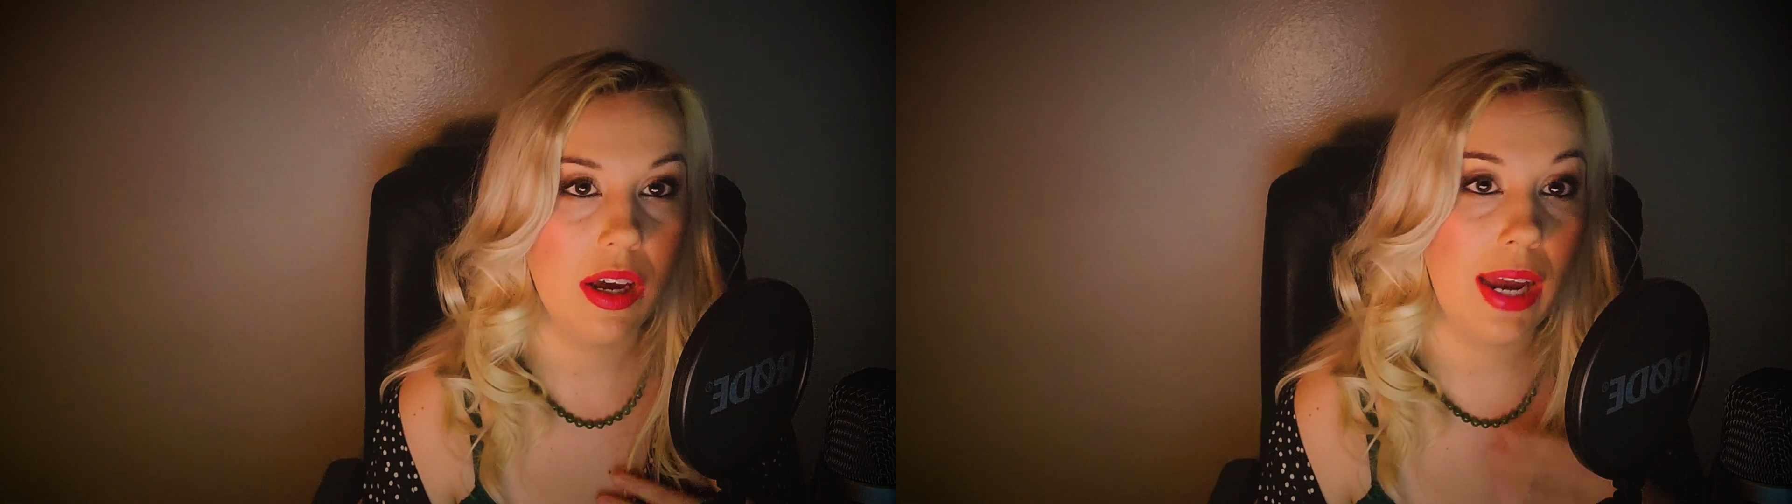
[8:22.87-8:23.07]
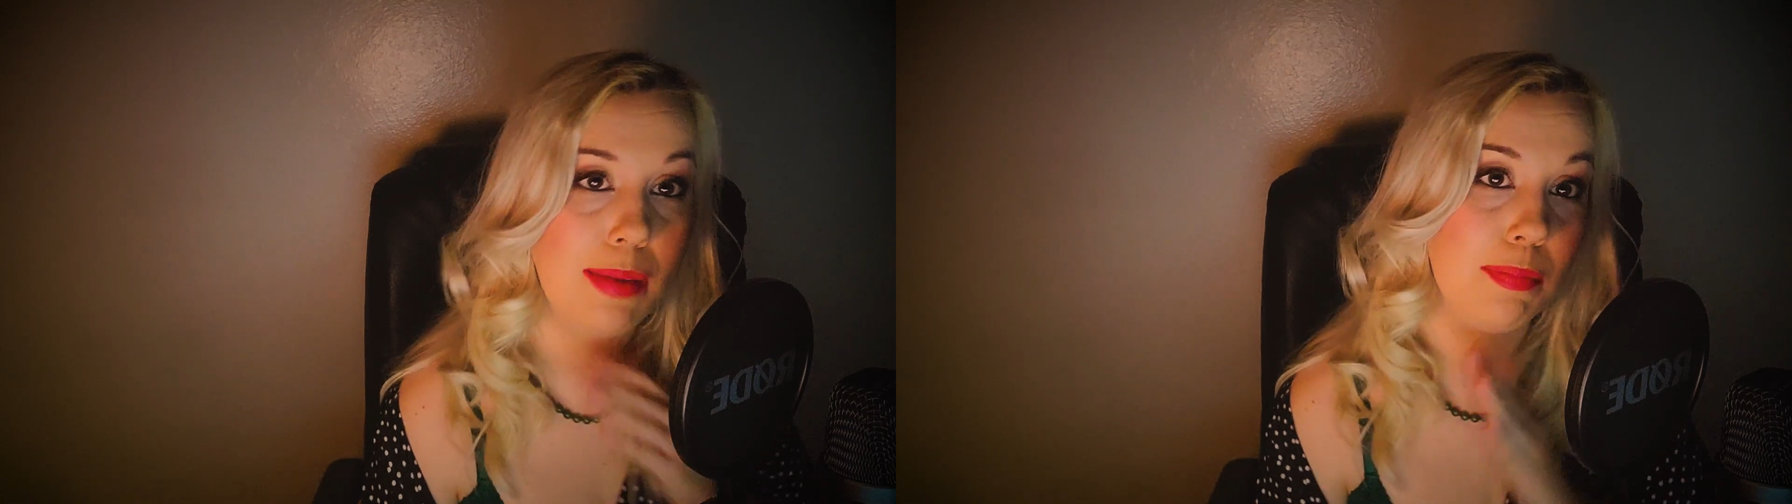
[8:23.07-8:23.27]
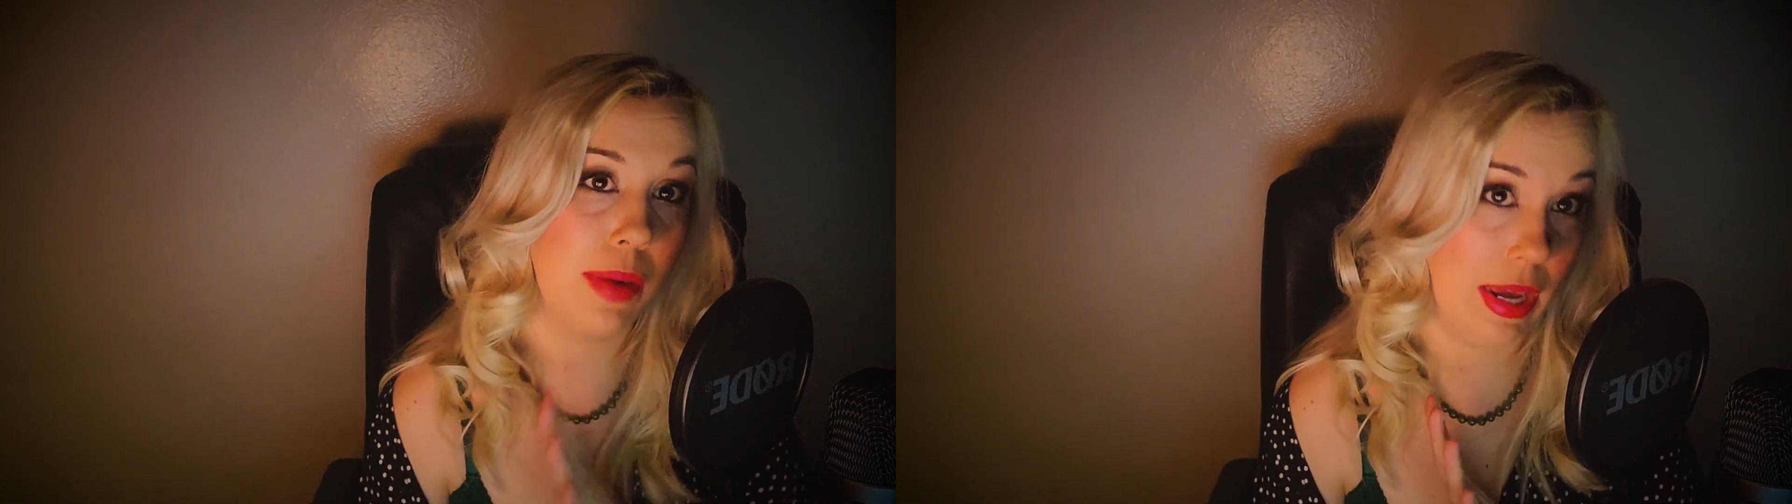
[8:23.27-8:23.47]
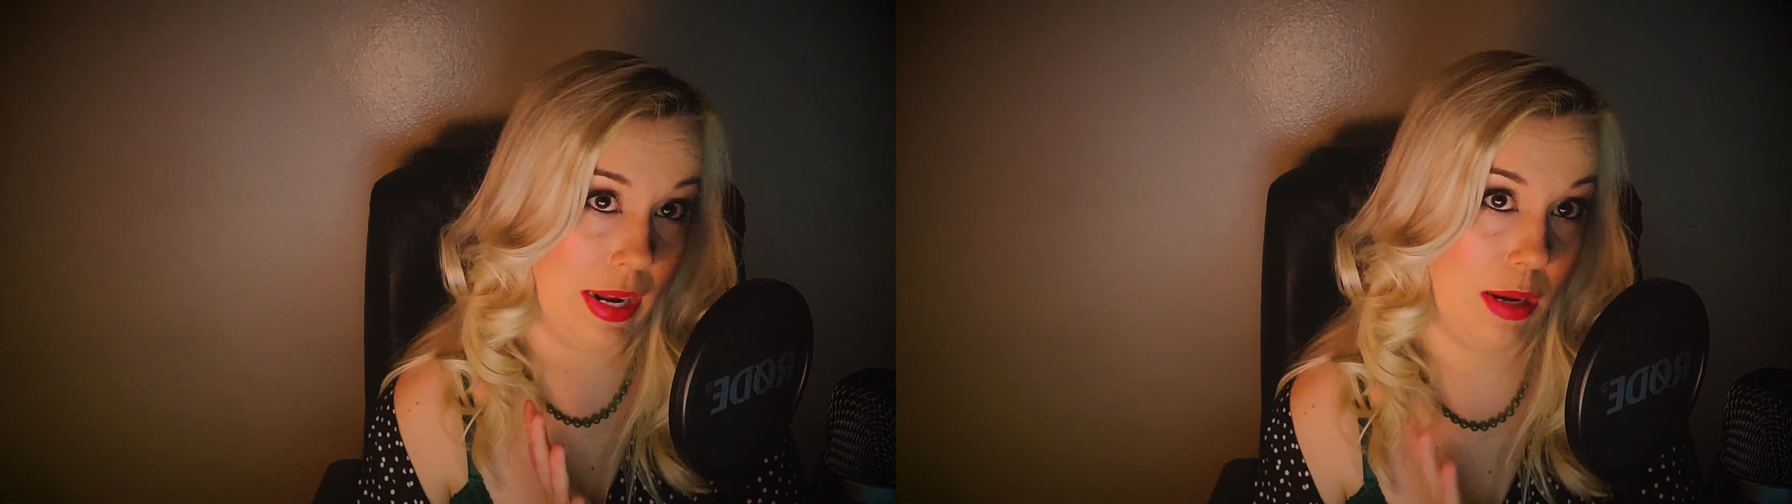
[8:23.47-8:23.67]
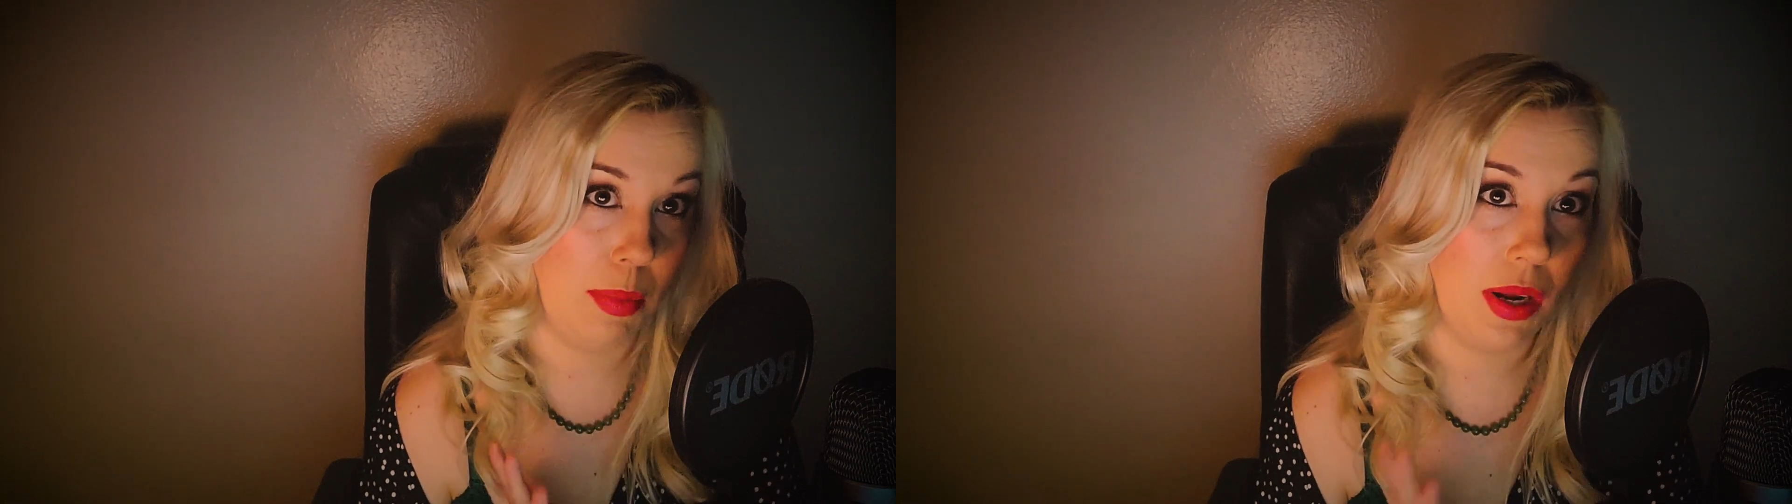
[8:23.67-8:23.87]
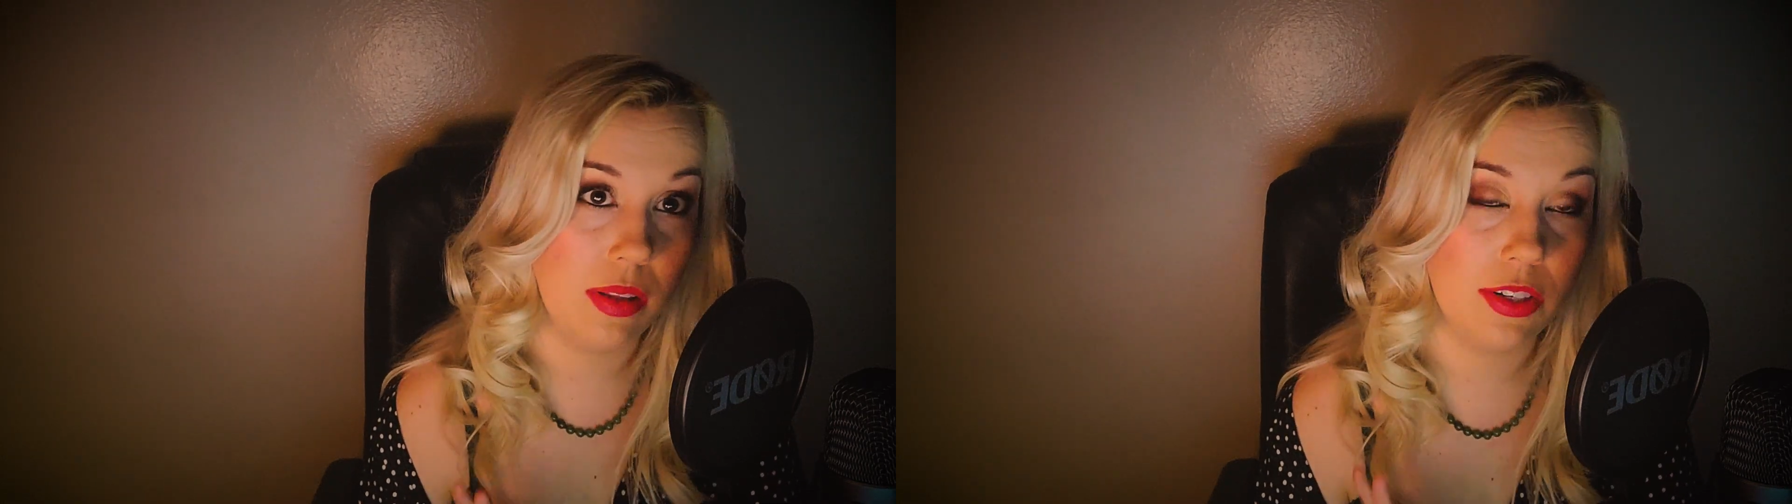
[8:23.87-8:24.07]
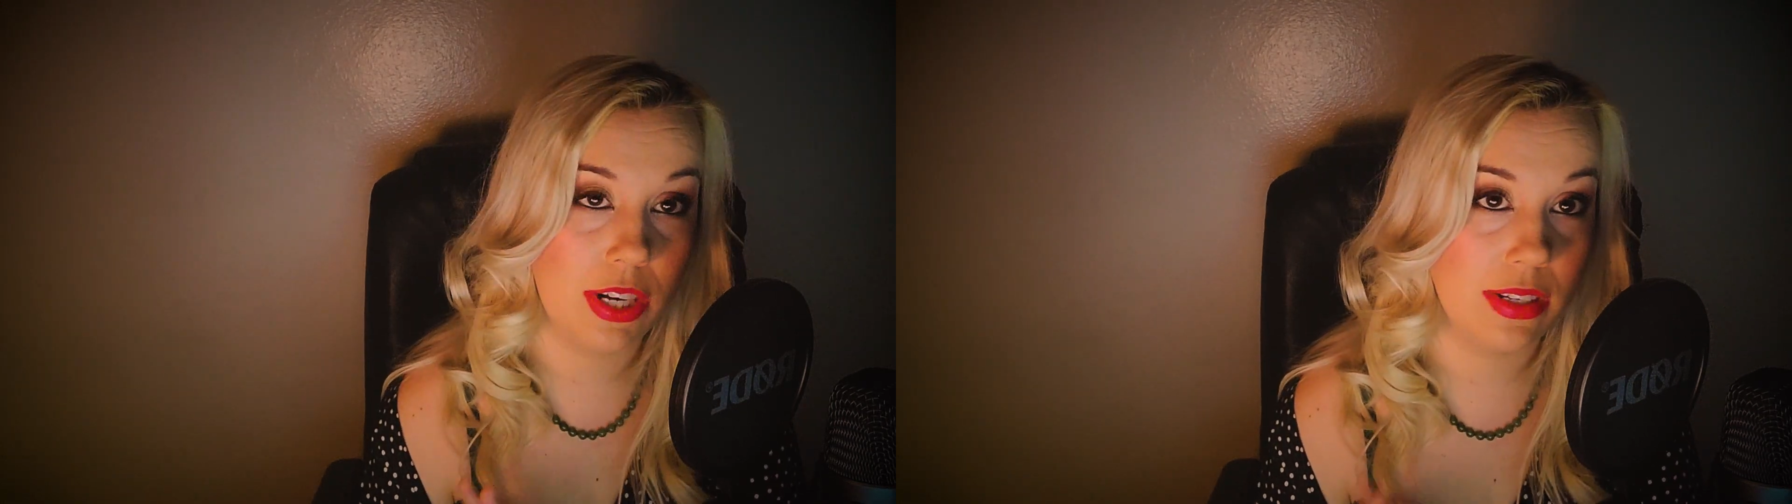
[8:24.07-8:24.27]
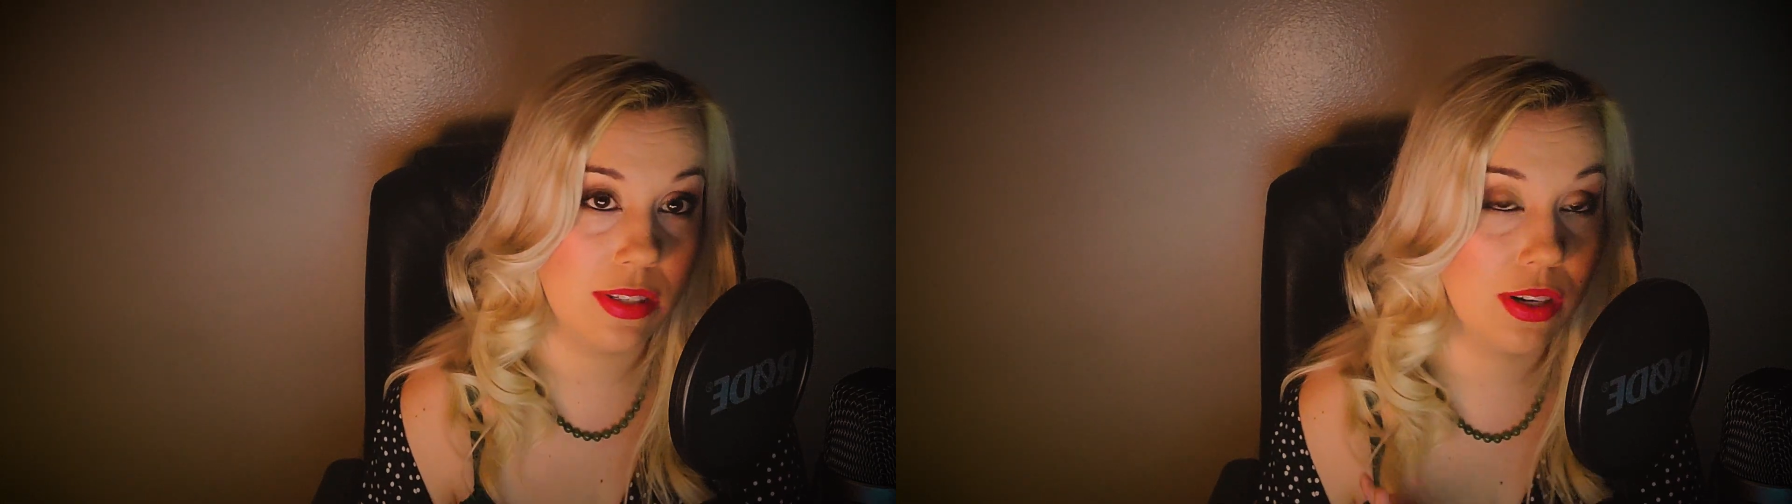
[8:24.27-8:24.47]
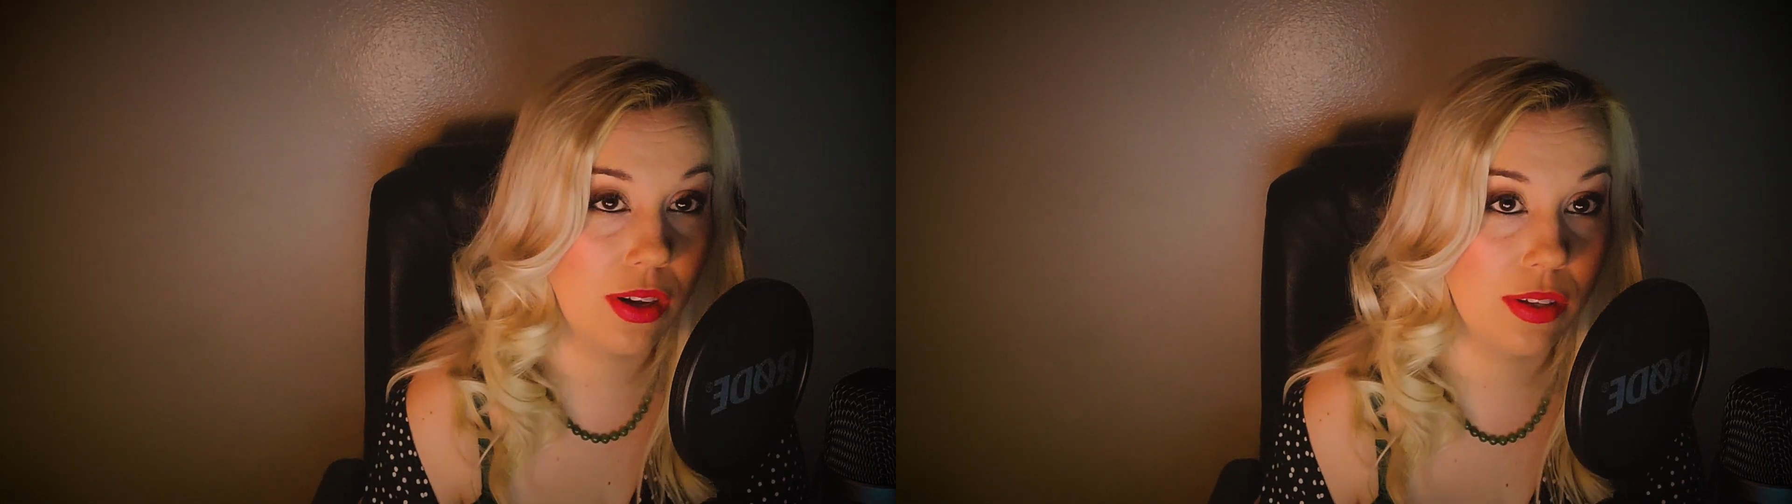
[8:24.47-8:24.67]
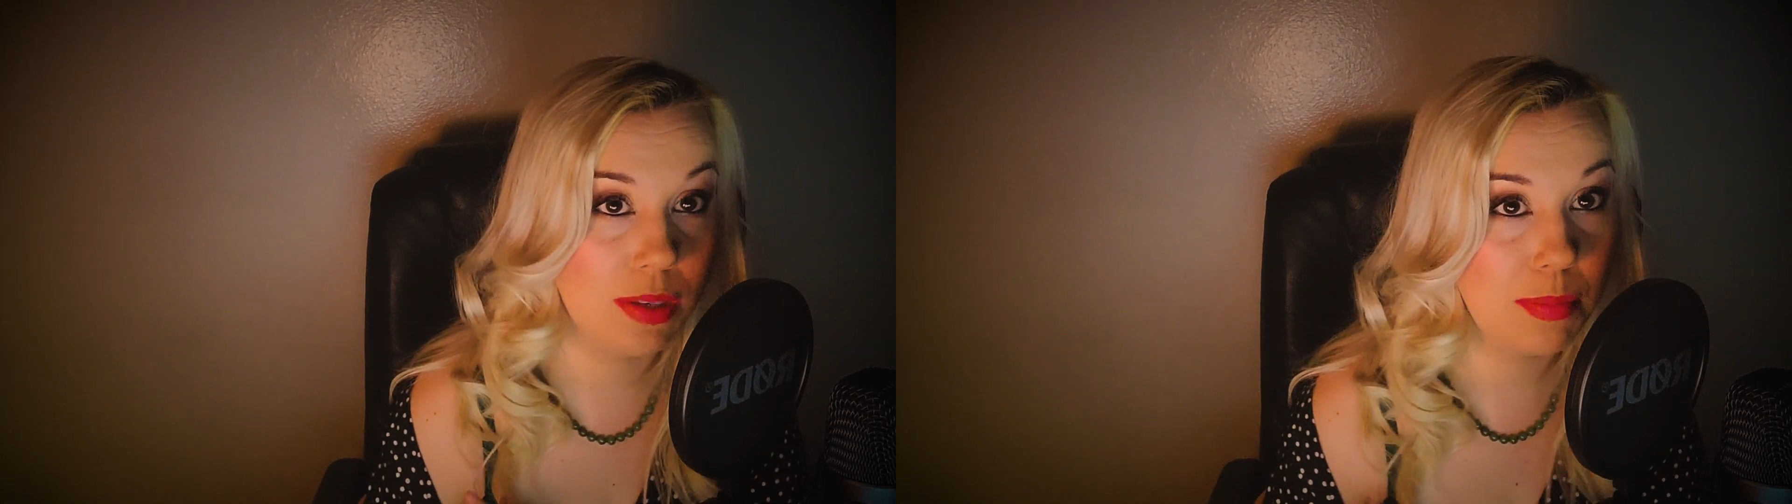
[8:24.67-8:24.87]
I apologize to
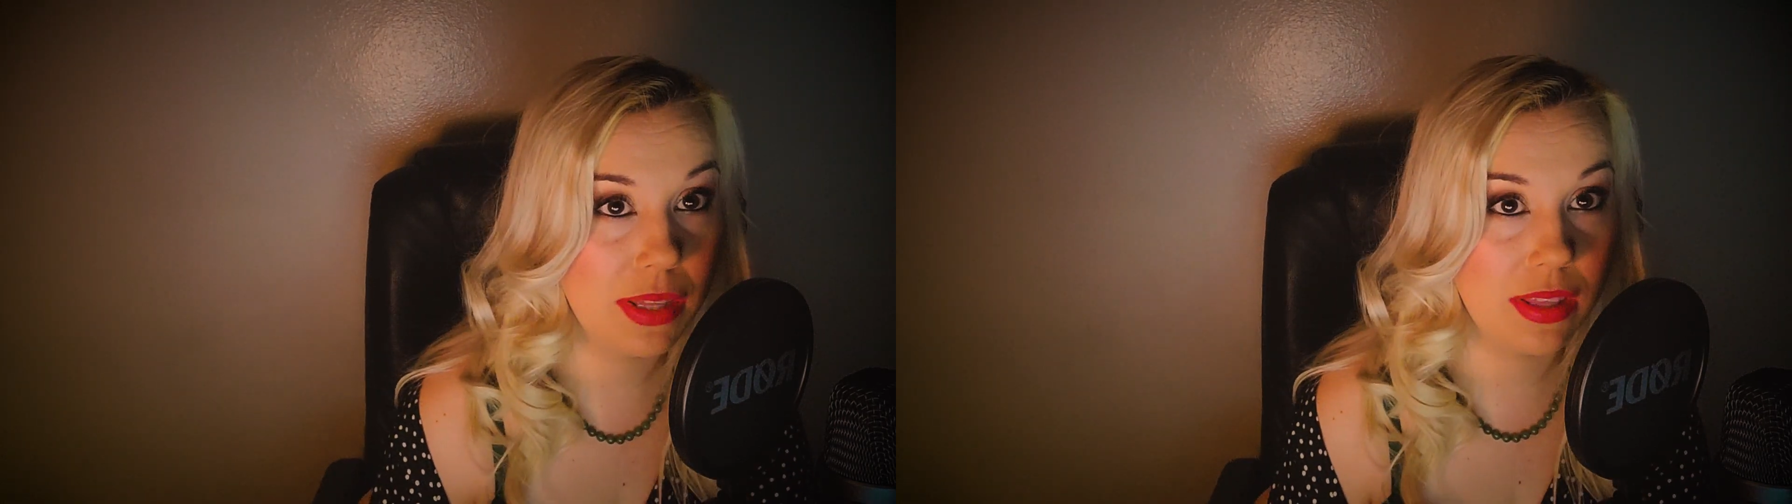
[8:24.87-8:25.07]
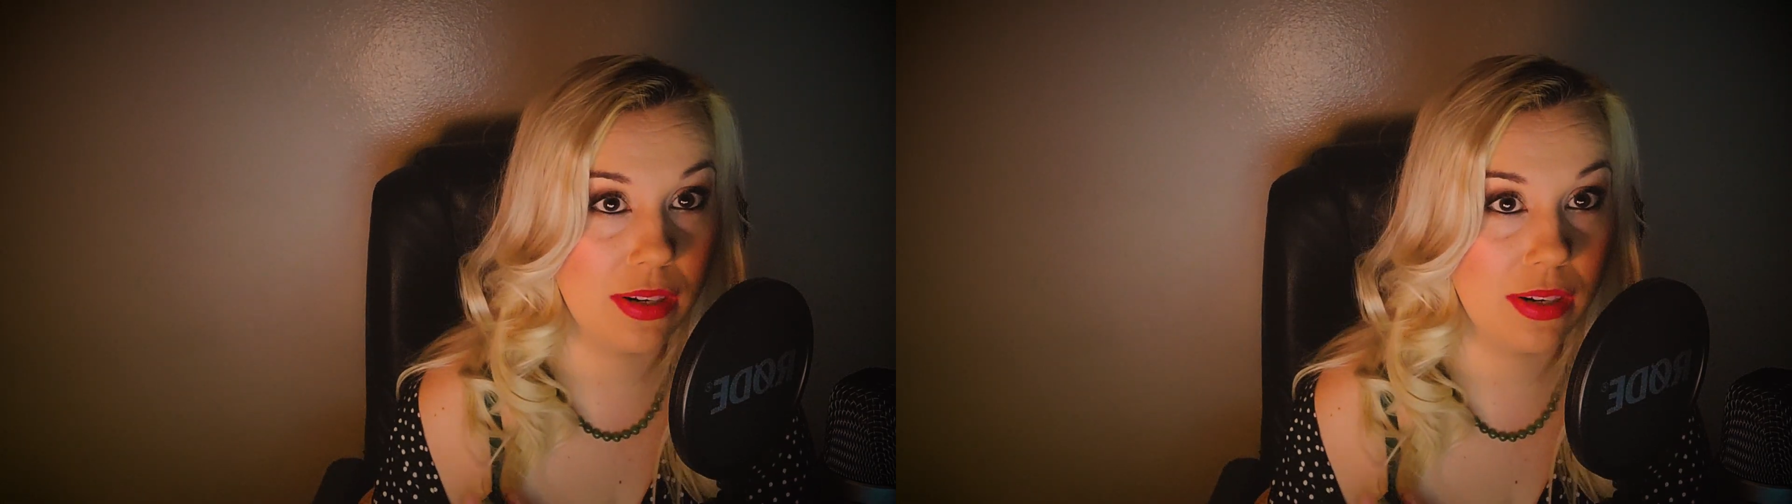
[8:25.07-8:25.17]
call it a myth.